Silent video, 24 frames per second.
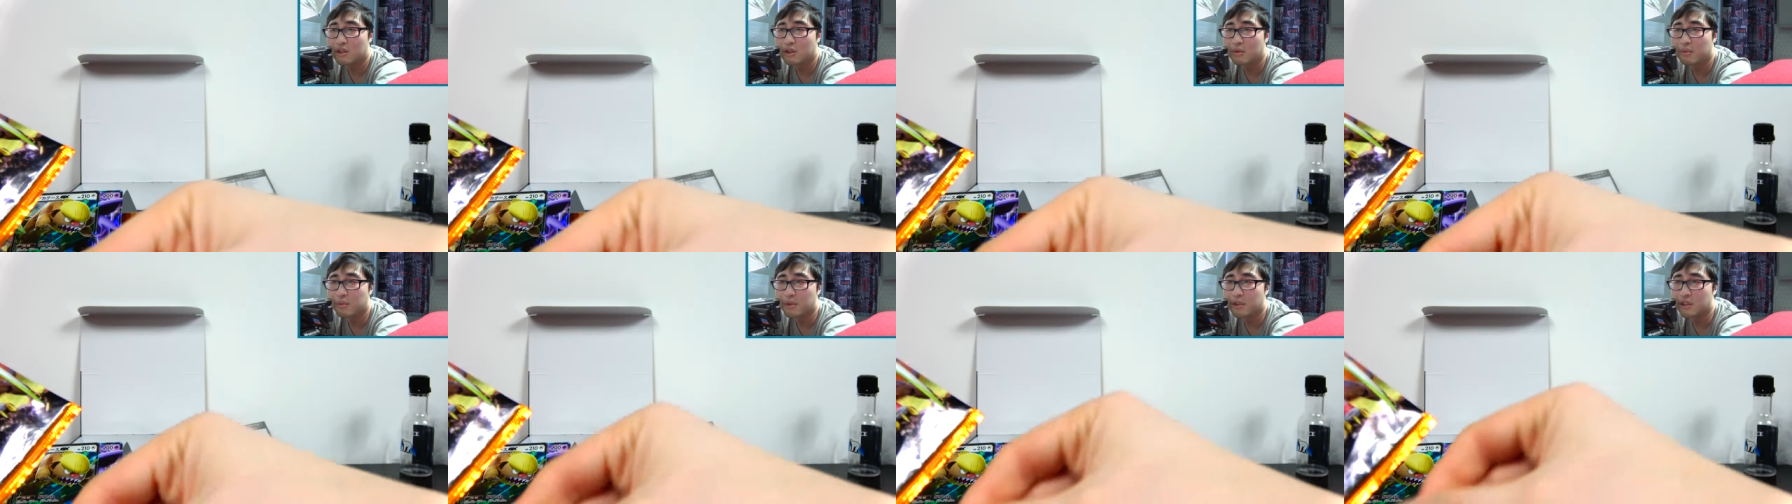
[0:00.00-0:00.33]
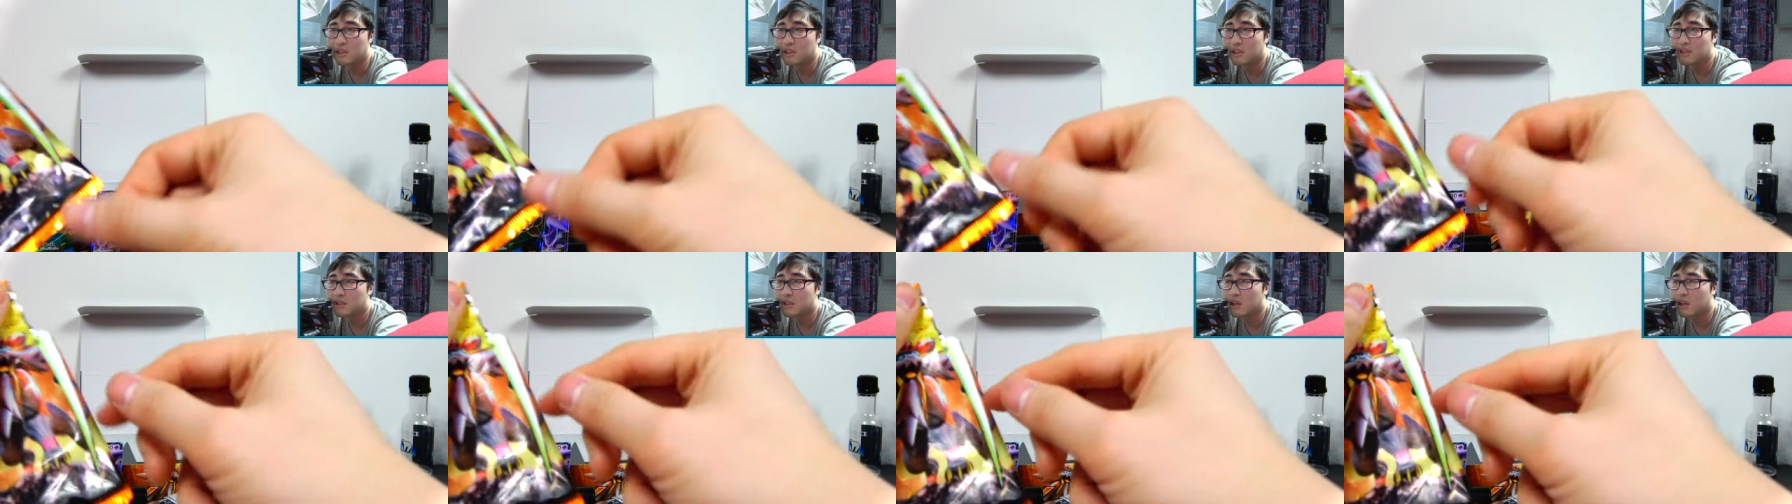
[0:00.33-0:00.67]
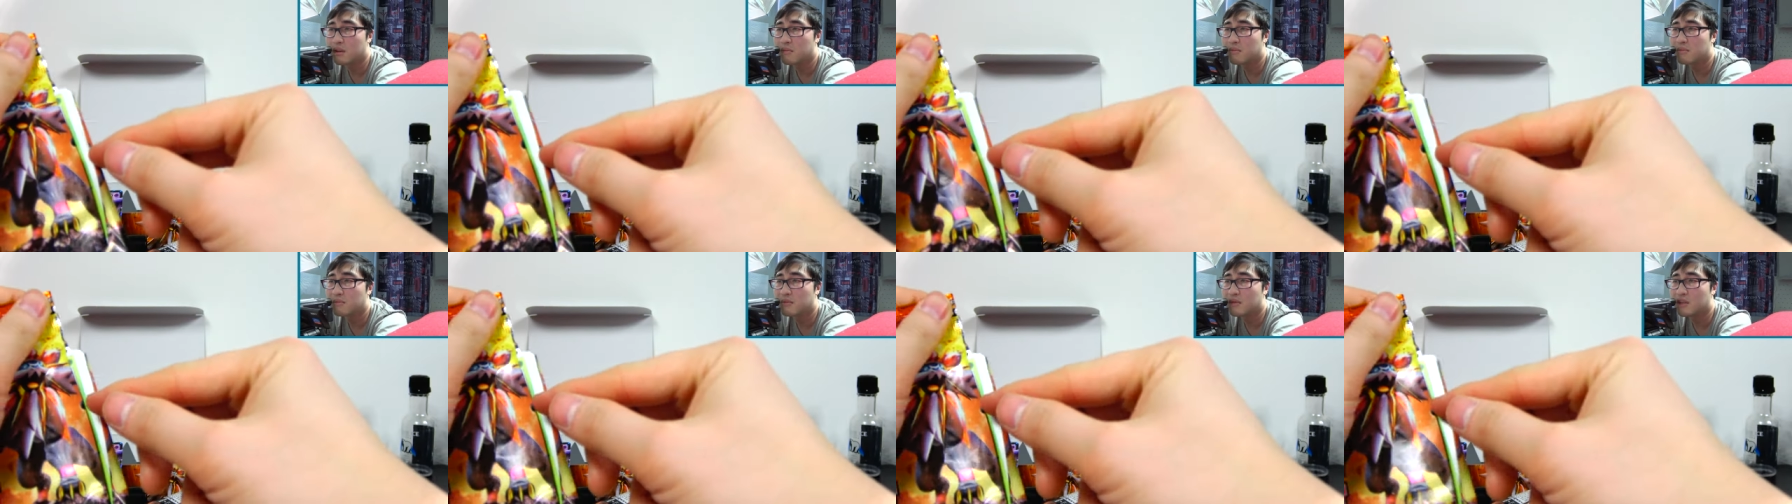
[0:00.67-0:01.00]
open this
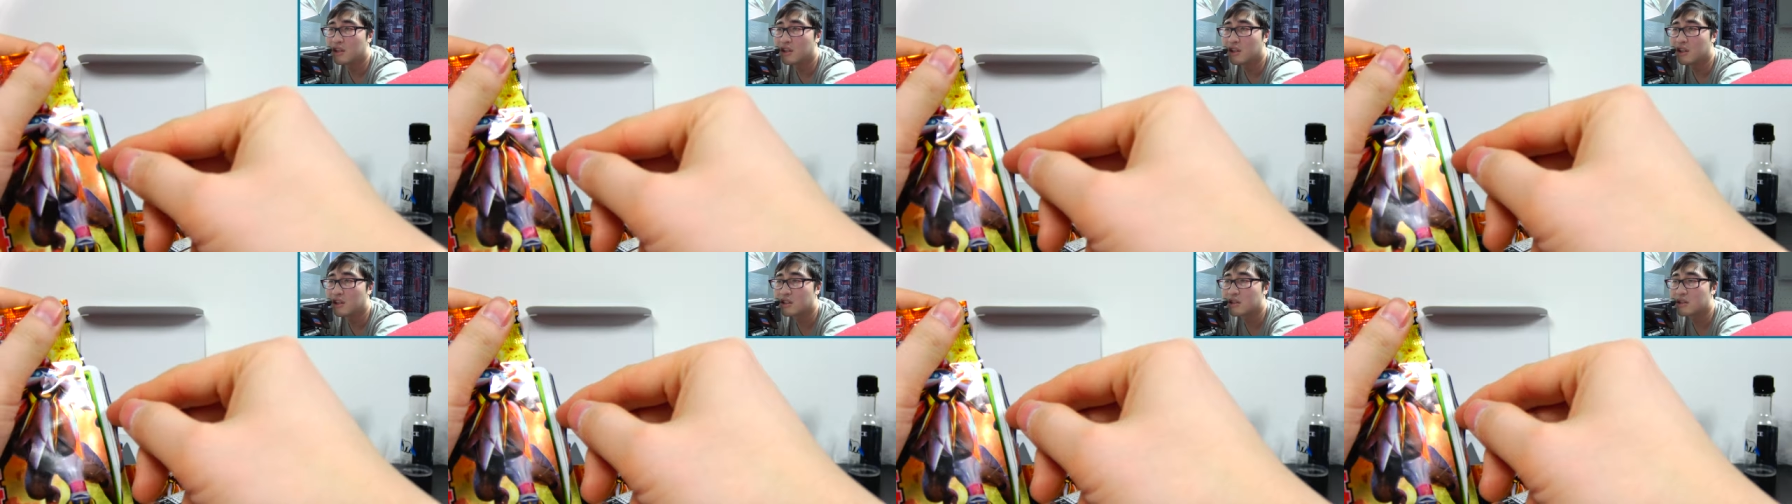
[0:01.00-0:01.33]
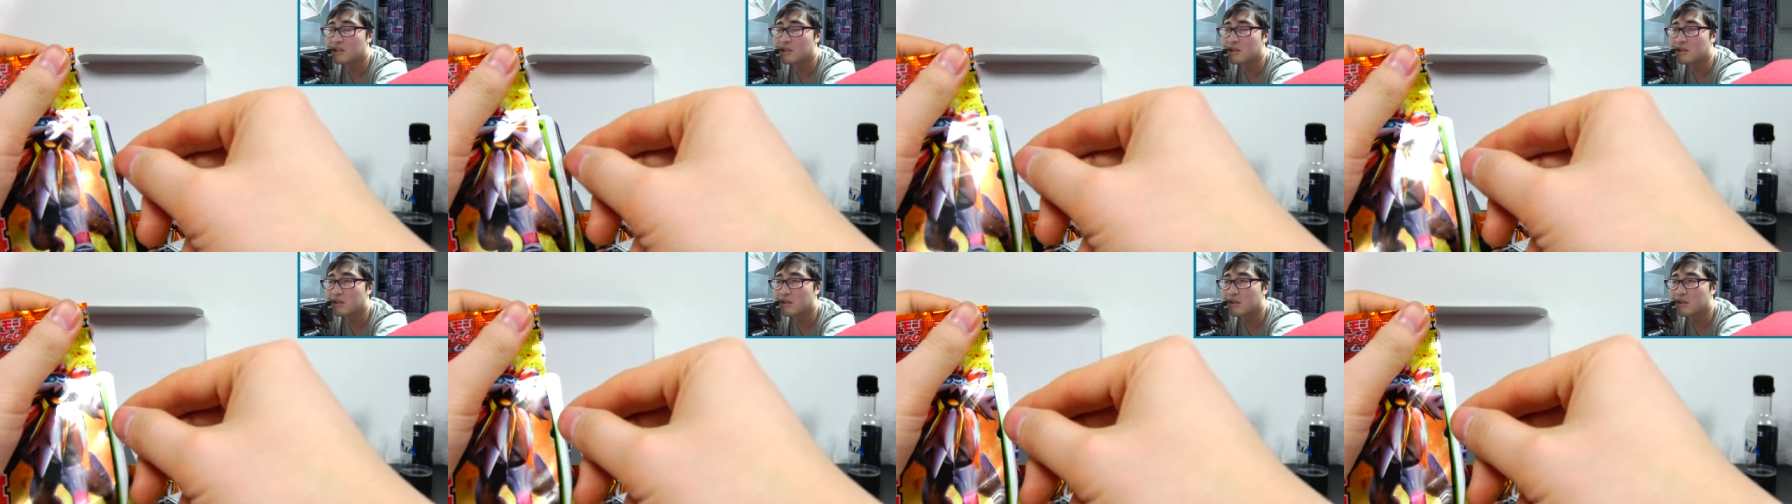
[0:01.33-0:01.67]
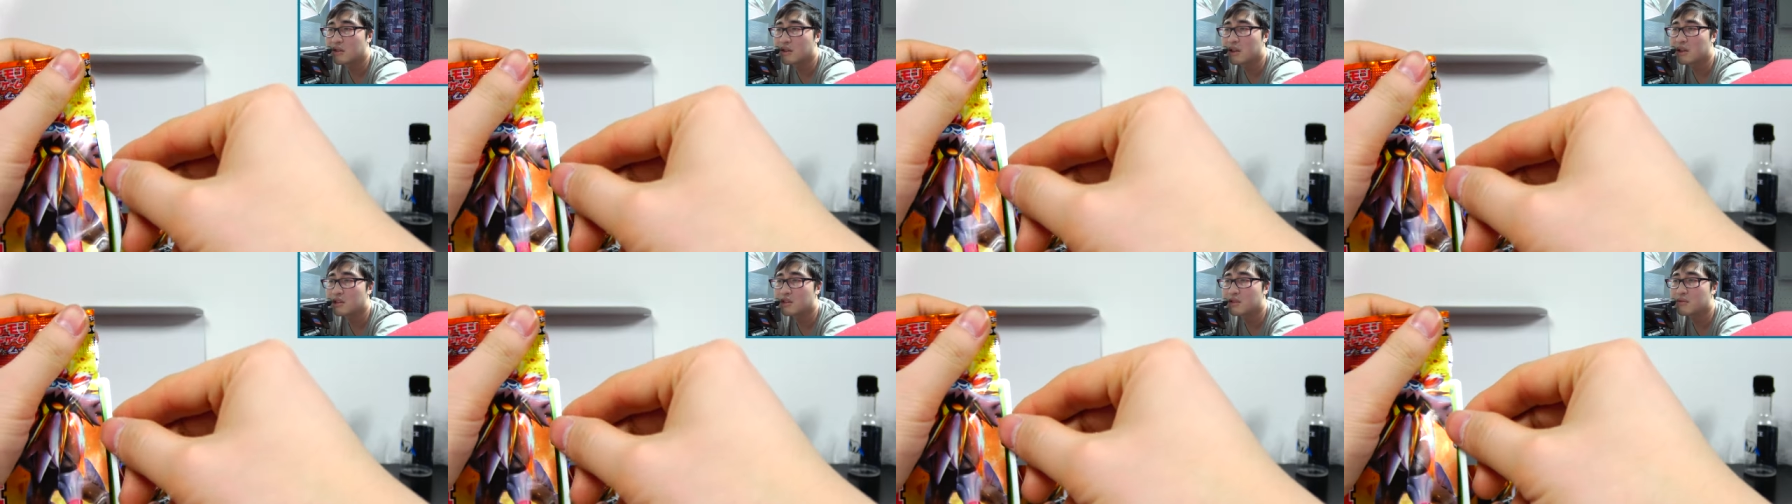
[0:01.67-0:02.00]
up. This,
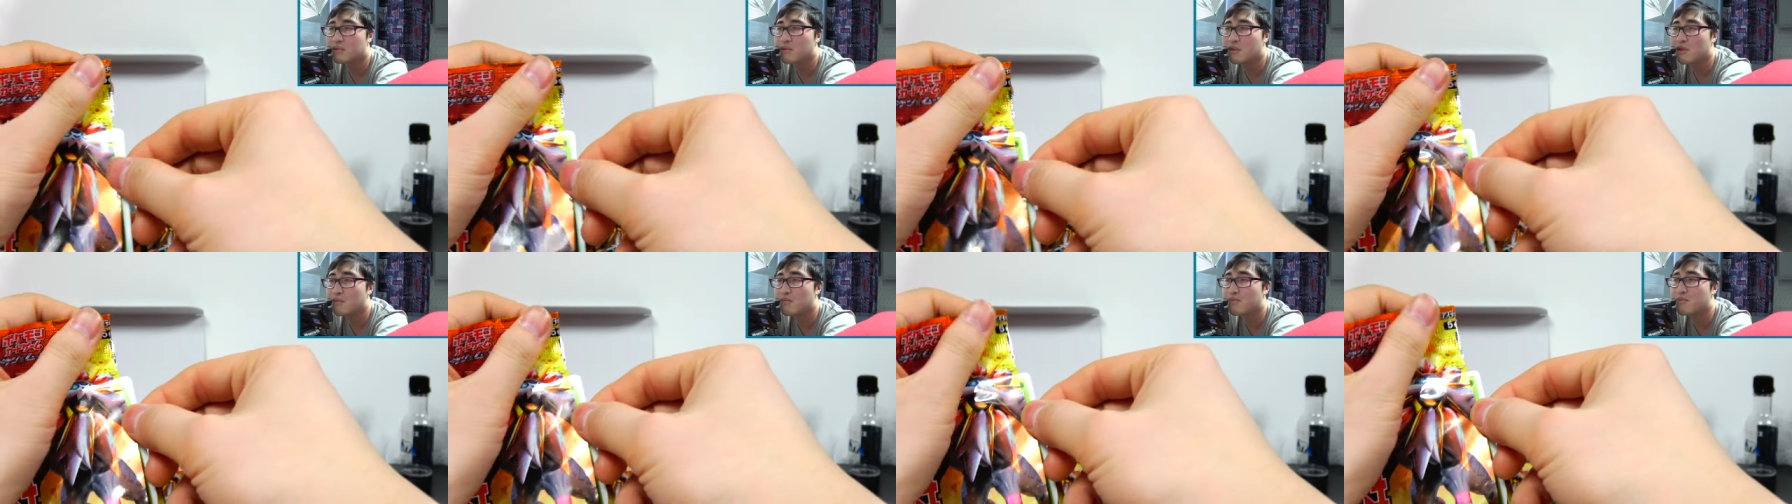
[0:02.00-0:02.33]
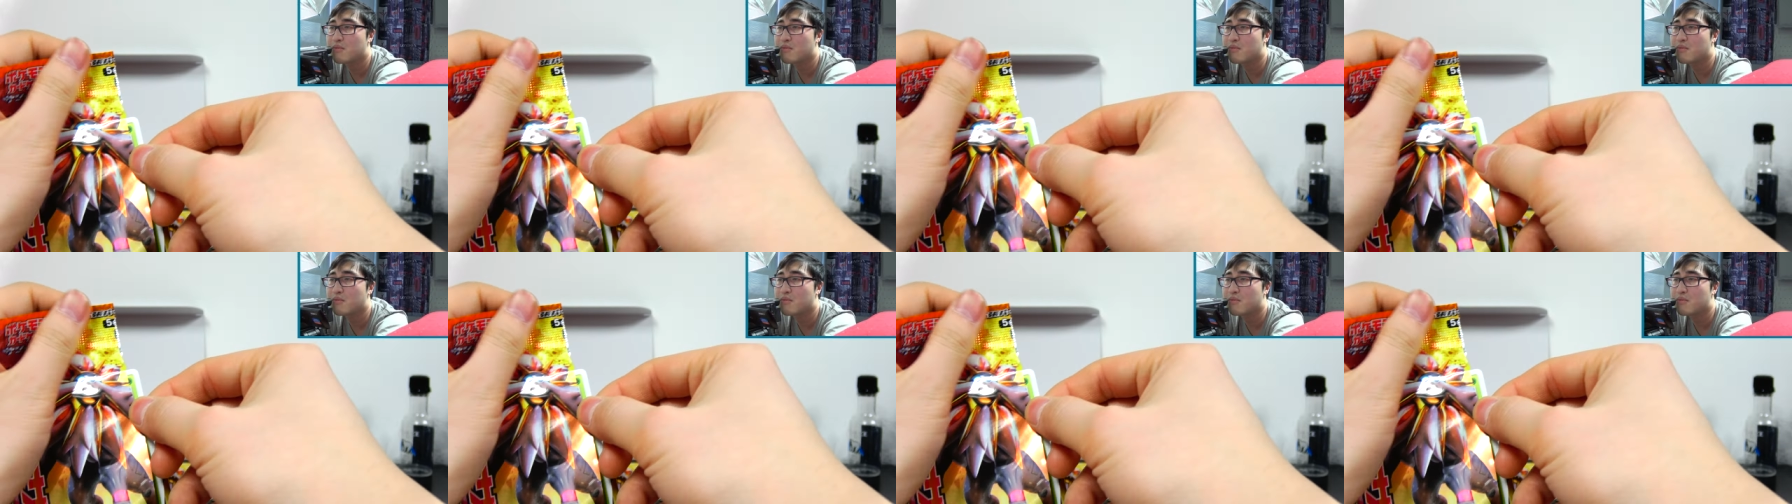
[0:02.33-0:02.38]
there's, there